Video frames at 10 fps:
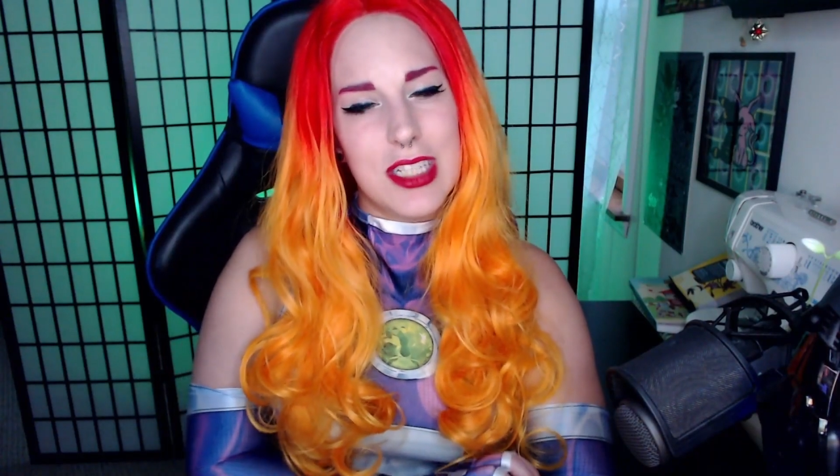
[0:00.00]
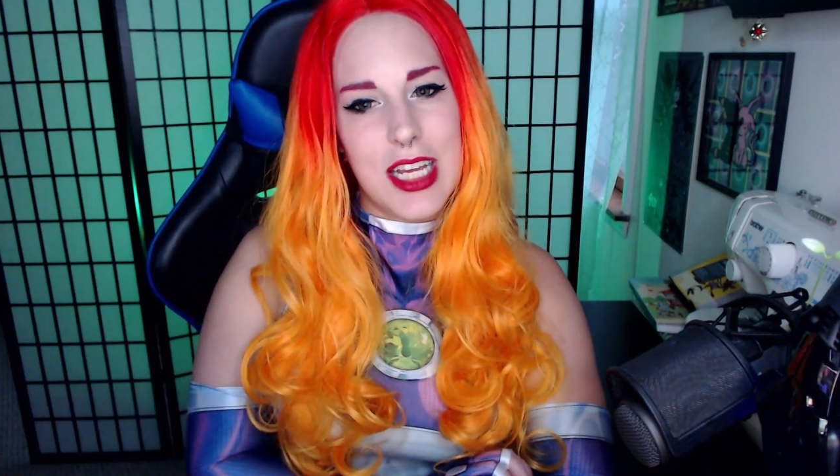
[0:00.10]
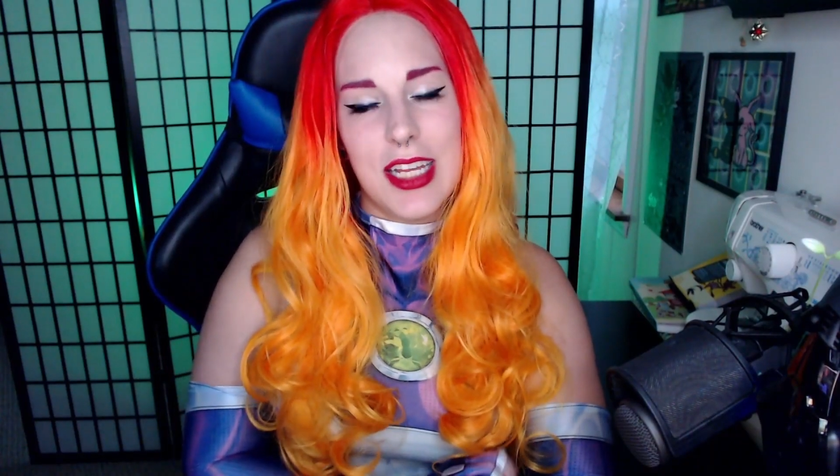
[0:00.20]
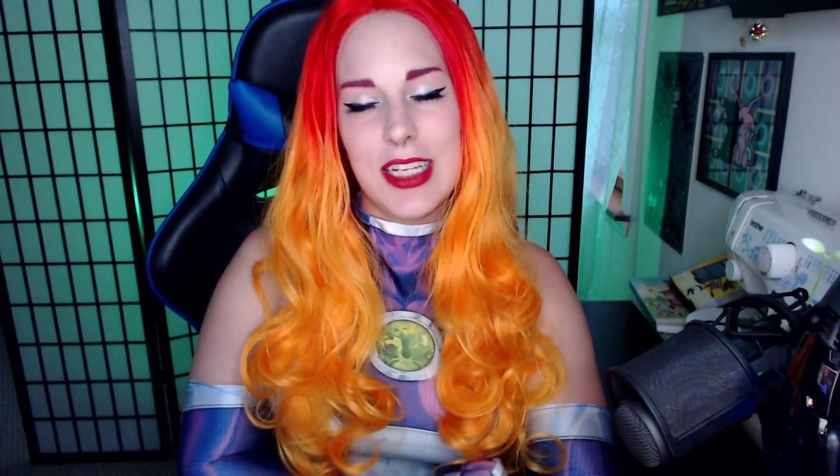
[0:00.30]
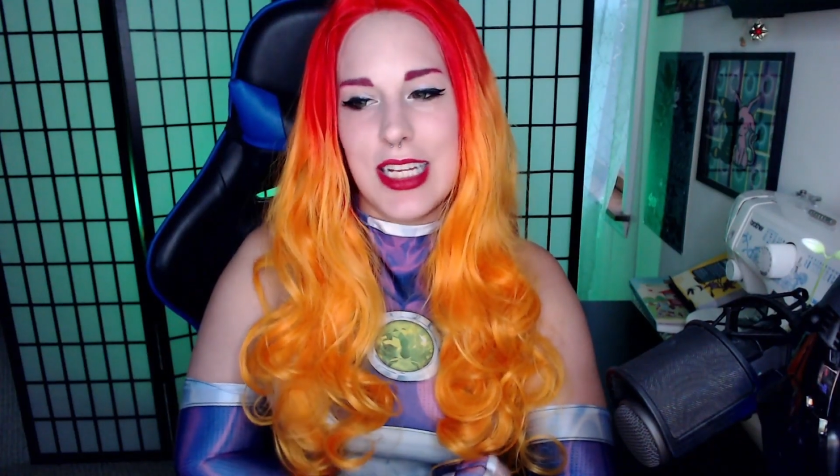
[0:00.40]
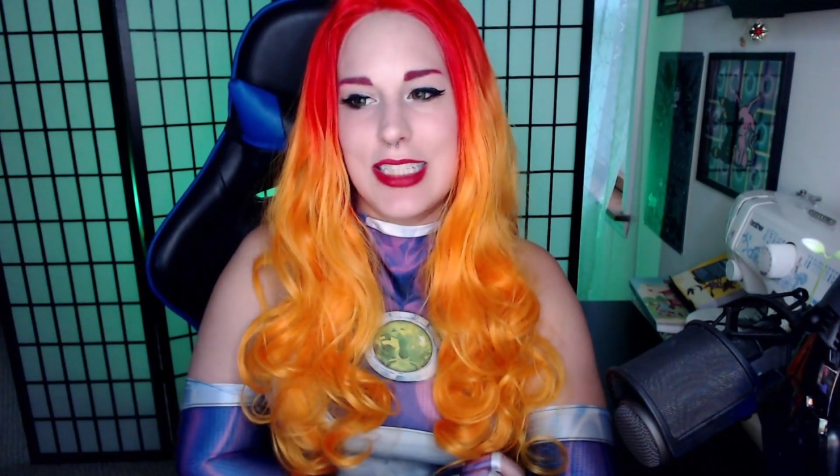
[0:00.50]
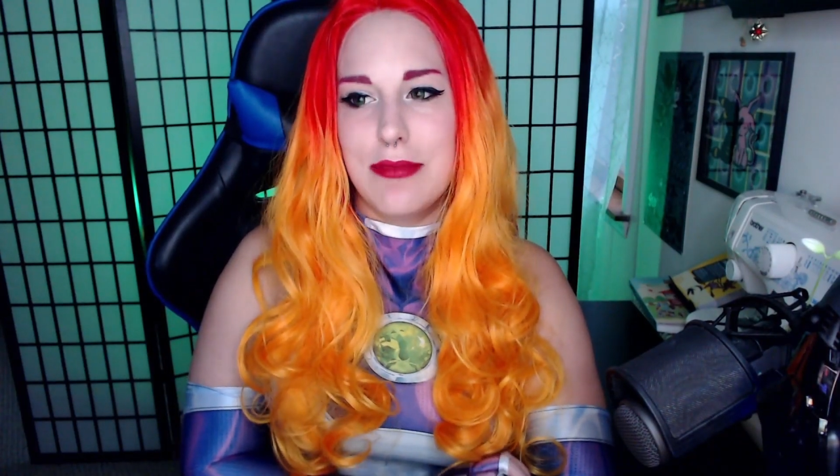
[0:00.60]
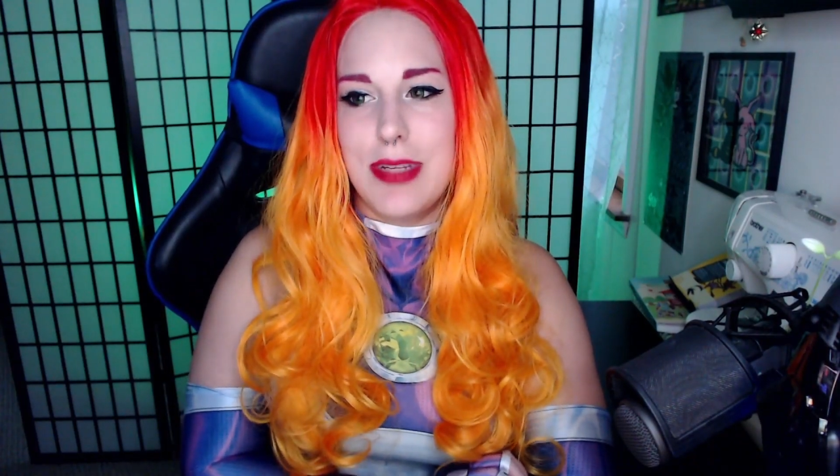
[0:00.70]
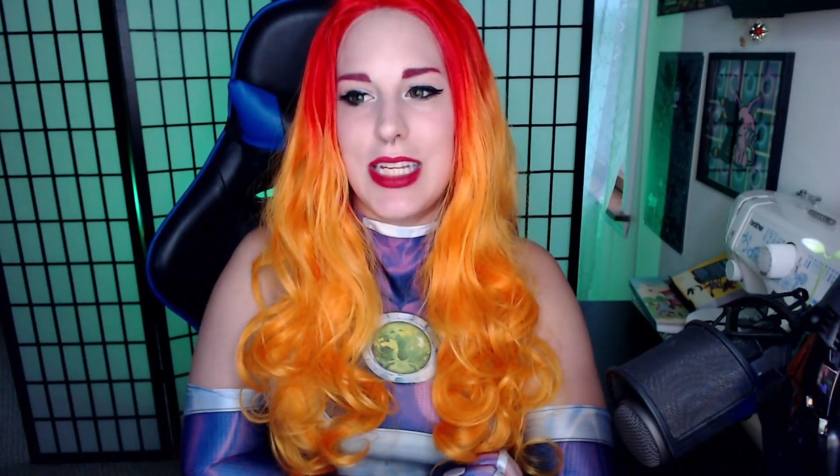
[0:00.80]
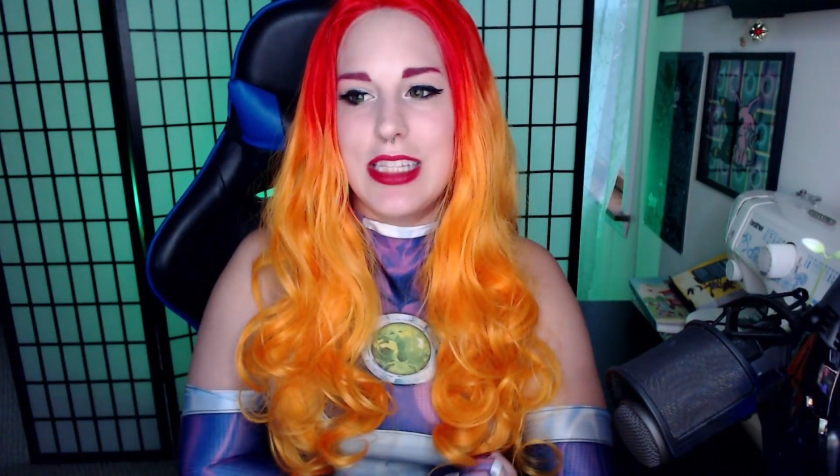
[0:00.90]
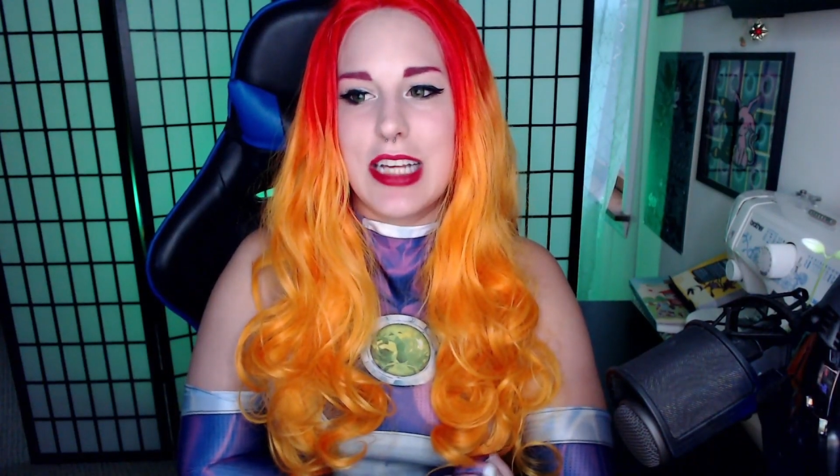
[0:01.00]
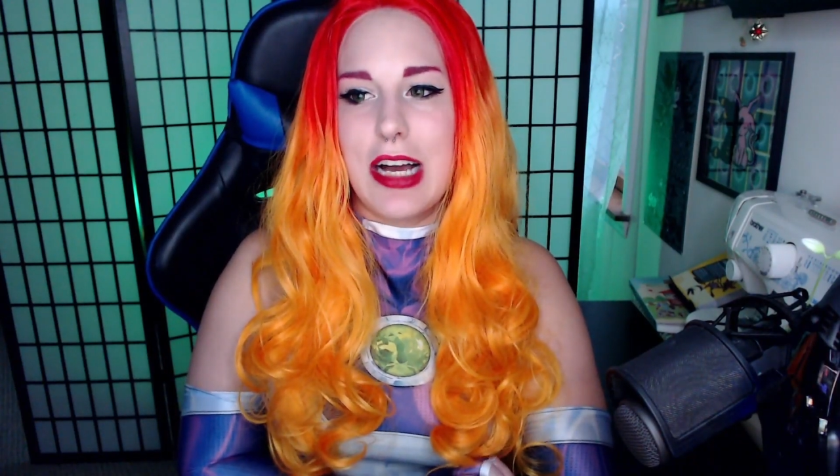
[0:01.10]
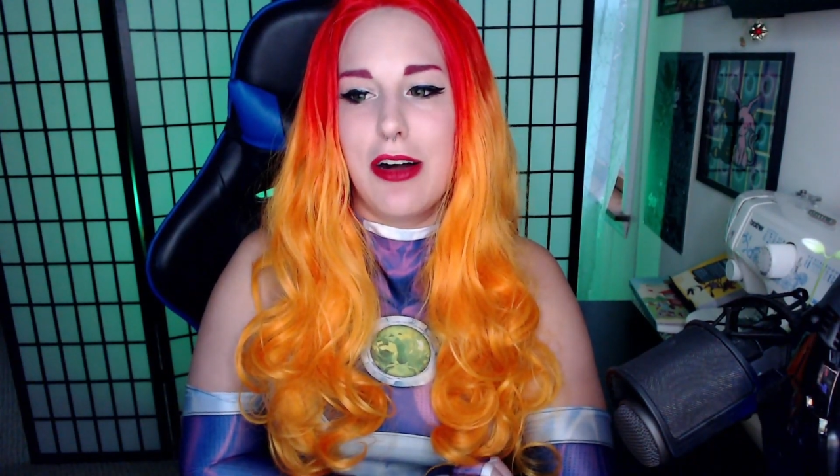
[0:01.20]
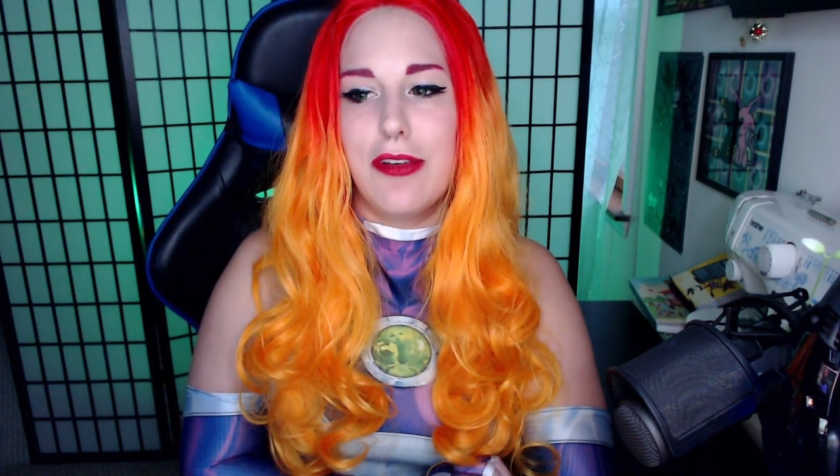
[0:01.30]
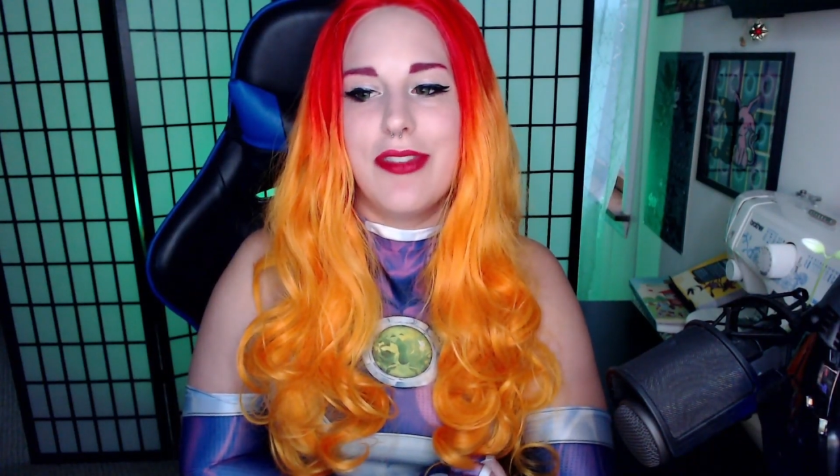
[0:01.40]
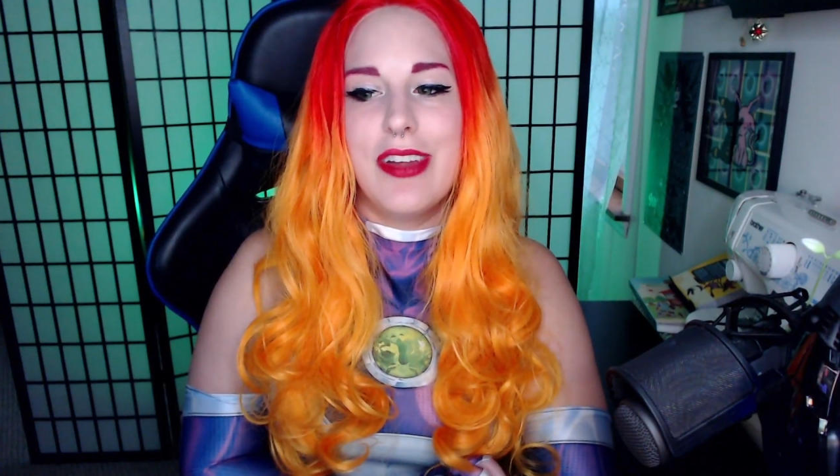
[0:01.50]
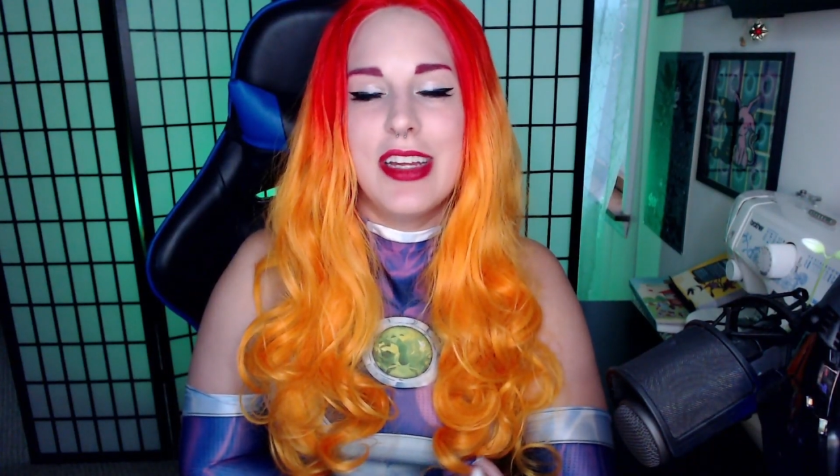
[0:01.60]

again. It's a means of